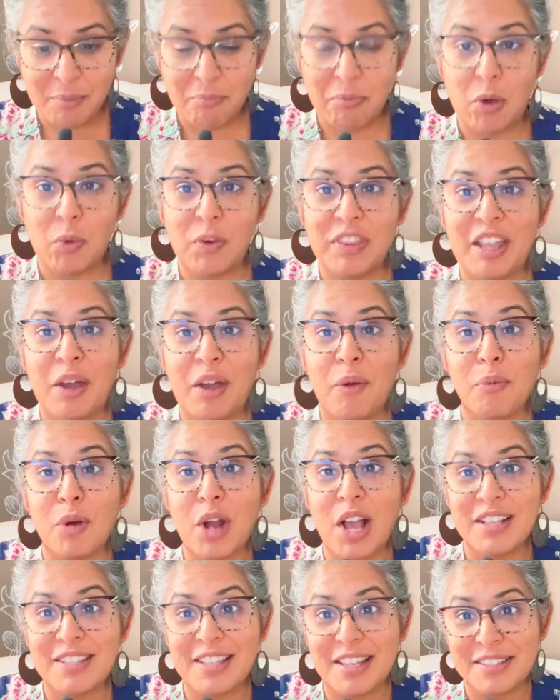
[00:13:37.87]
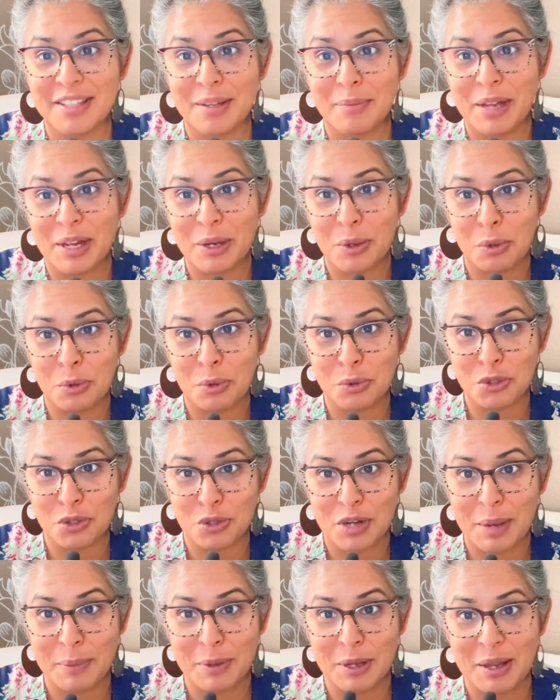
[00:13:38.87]
But without processing my own
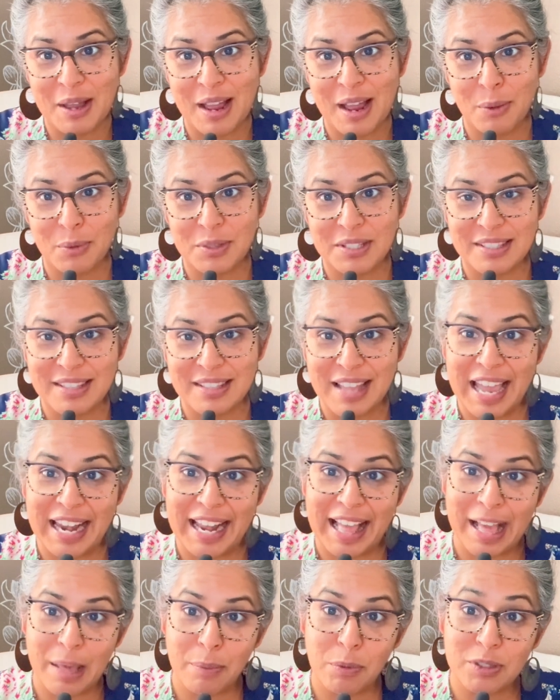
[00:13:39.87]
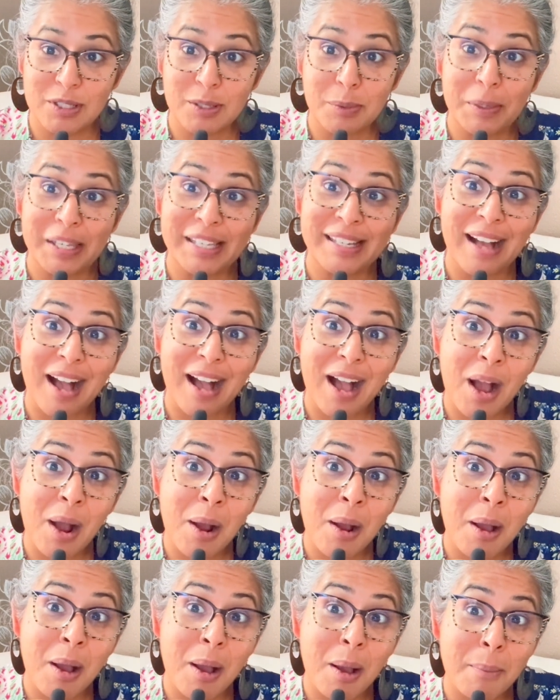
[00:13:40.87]
trauma, I was not able to
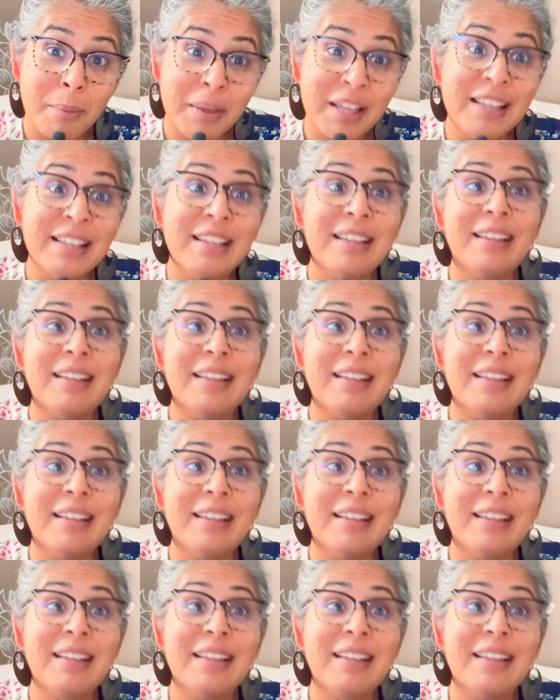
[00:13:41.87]
become